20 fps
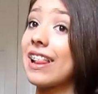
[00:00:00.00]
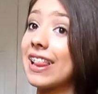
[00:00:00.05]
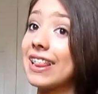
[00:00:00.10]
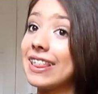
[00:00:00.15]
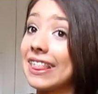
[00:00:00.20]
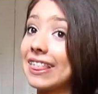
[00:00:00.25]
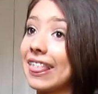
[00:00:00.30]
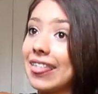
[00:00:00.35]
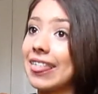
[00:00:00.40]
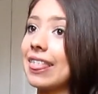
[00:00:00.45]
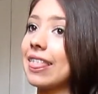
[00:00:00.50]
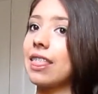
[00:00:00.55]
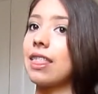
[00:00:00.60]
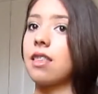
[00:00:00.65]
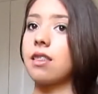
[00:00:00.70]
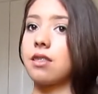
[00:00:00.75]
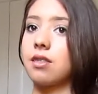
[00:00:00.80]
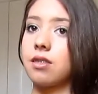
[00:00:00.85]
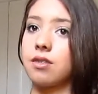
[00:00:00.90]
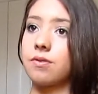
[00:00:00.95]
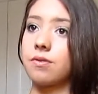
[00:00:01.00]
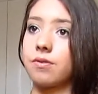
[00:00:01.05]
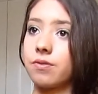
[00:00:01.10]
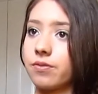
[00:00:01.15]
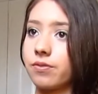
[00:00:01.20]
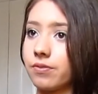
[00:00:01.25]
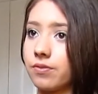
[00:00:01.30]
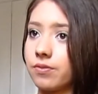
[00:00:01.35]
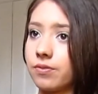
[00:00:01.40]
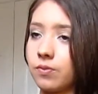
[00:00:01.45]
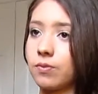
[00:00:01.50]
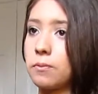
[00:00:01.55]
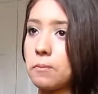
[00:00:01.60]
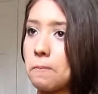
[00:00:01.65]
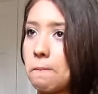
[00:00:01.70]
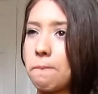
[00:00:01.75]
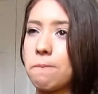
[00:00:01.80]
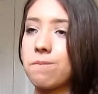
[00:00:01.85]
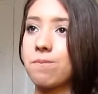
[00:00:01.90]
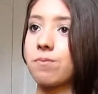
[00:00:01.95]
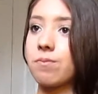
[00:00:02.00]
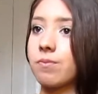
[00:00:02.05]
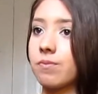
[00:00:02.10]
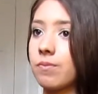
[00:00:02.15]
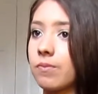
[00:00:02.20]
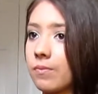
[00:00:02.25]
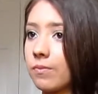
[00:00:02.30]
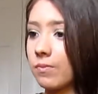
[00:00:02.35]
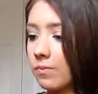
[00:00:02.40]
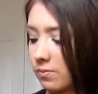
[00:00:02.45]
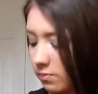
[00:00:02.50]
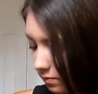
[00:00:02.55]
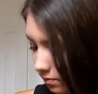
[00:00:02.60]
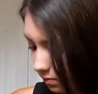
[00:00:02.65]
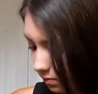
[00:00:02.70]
once you're done, just secure with an elastic. Make sure you don't do it